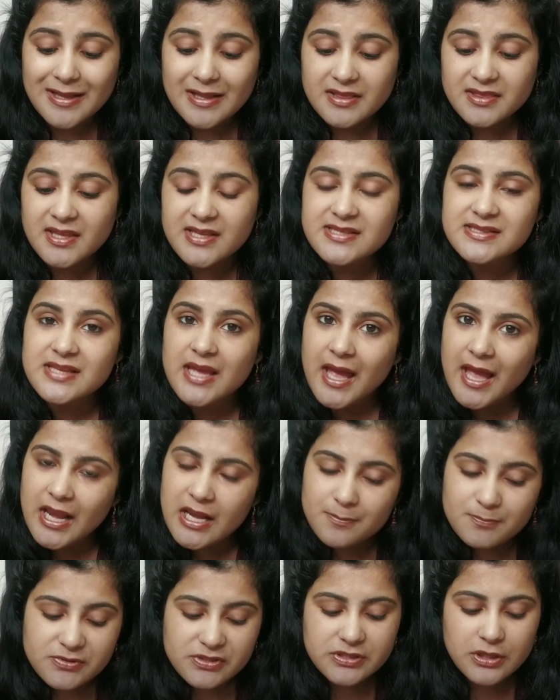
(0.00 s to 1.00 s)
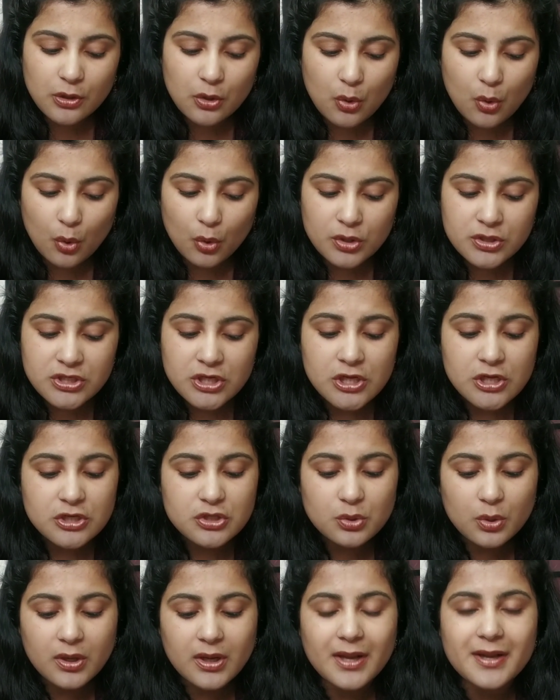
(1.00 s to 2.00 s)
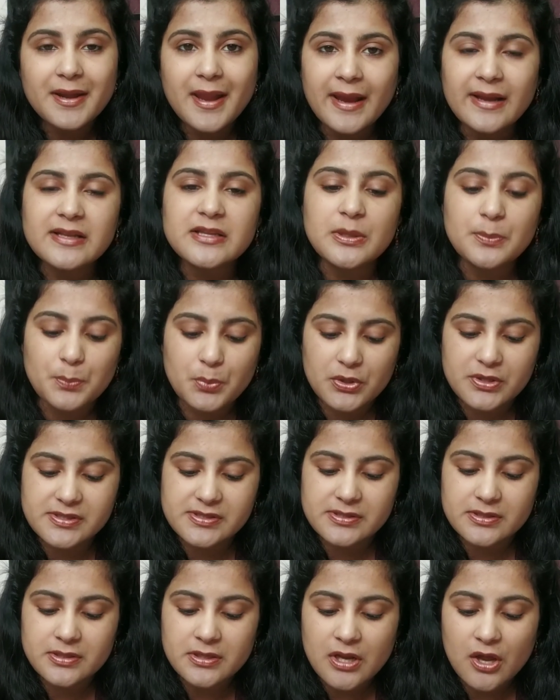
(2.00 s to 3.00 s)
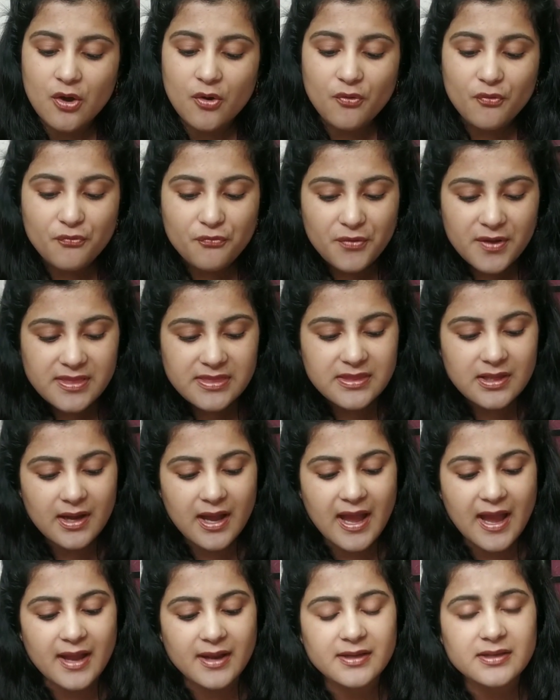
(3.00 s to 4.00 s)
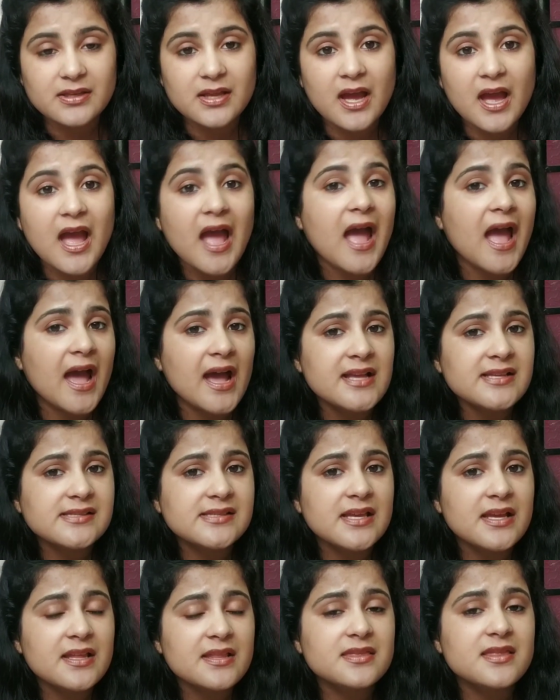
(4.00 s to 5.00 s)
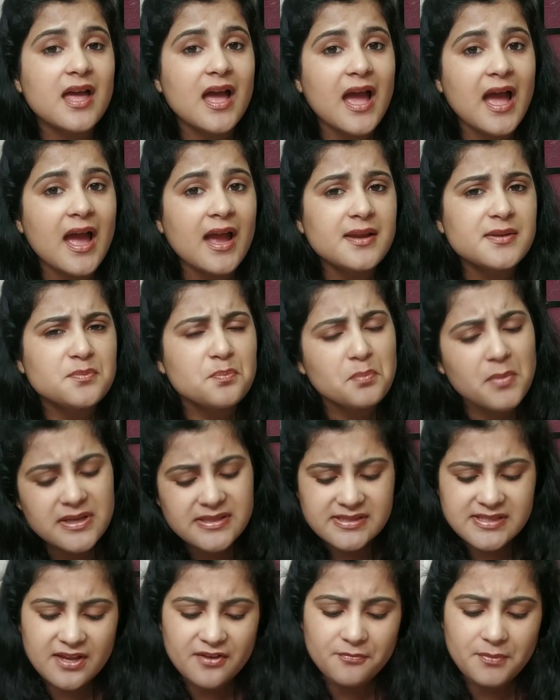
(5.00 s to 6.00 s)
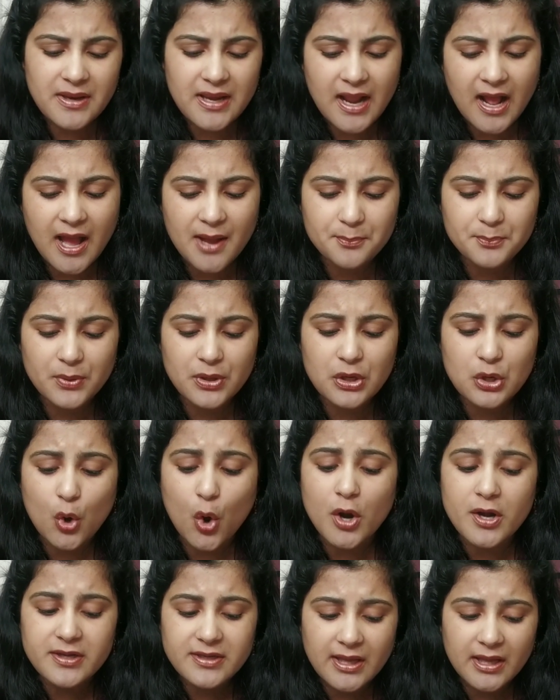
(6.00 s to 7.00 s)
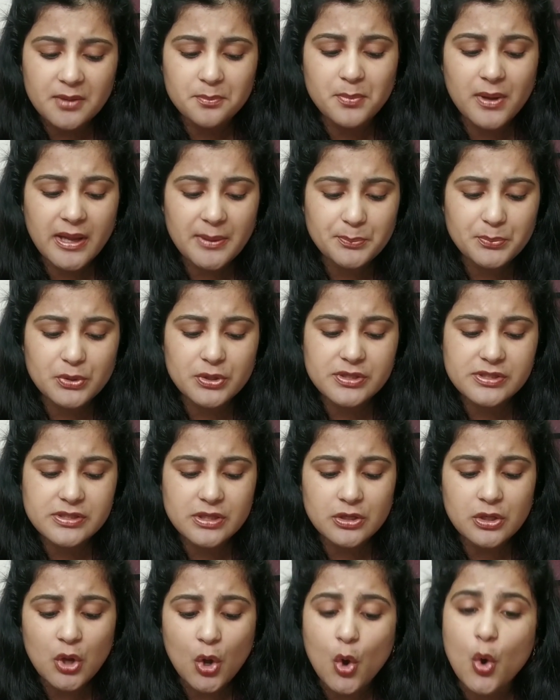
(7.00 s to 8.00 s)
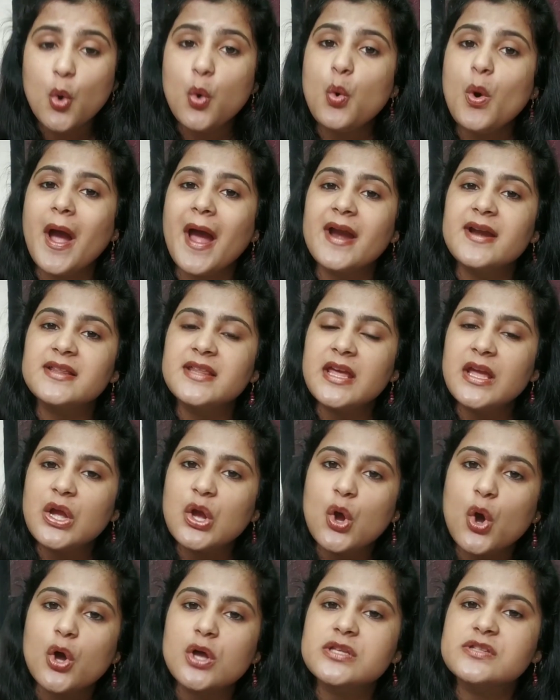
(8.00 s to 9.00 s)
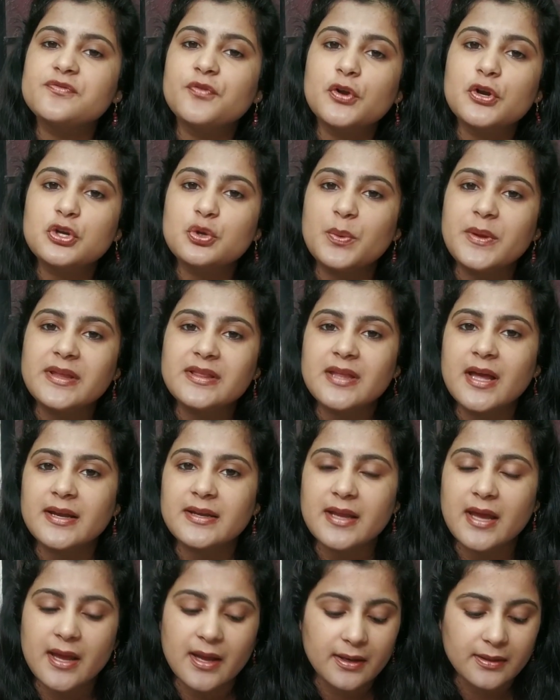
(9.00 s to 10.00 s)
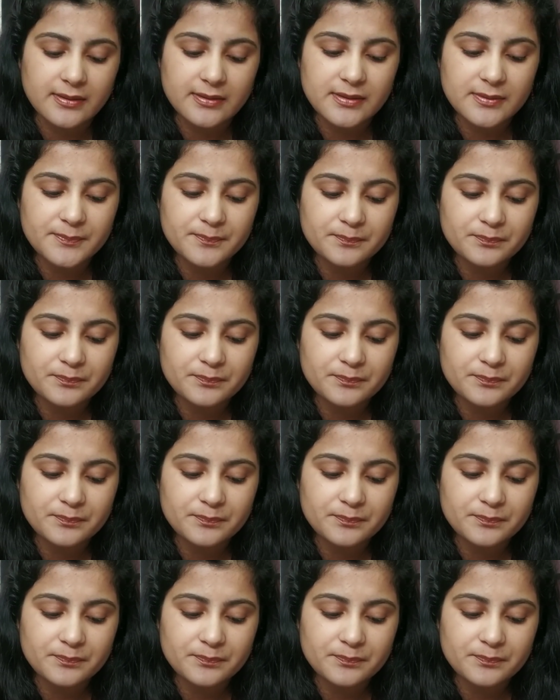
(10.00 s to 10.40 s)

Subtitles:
This helps the court to connect the person with the act, as the act must have been happened or done by a person who had the cause for doing that act.